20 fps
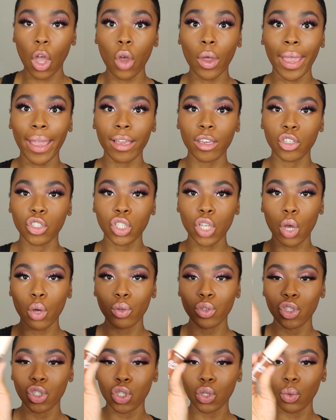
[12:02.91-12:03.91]
Okay,
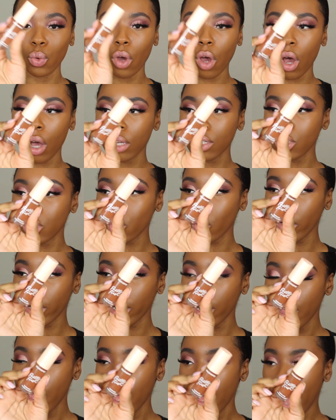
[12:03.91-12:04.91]
so to
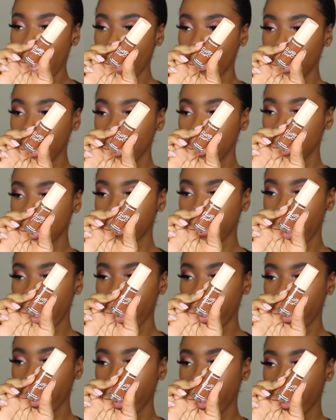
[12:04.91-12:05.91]
contour, I'm gonna use
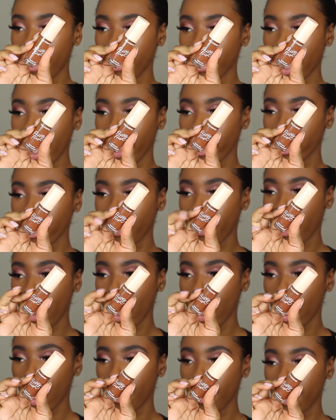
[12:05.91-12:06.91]
my
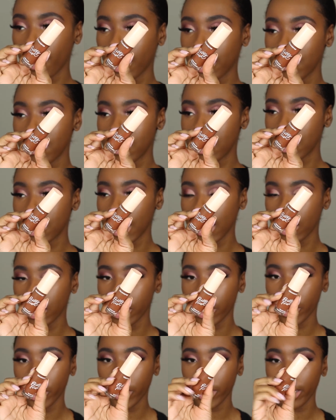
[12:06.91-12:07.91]
ColourPop
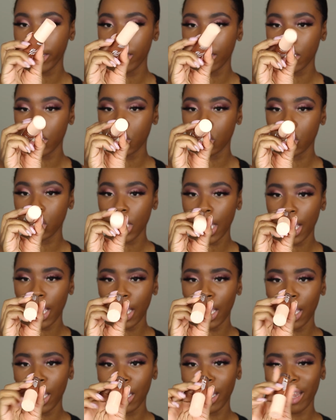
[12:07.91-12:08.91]
concealer in the
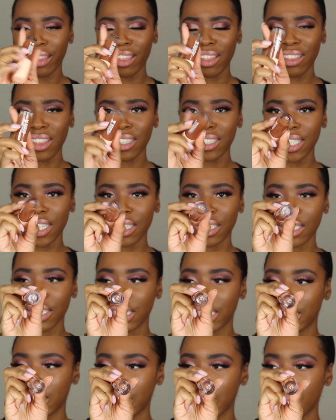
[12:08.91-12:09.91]
shade, I think this is
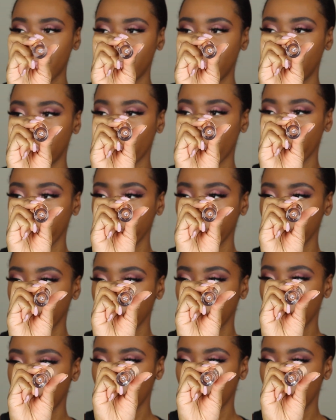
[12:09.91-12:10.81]
Deep Dark,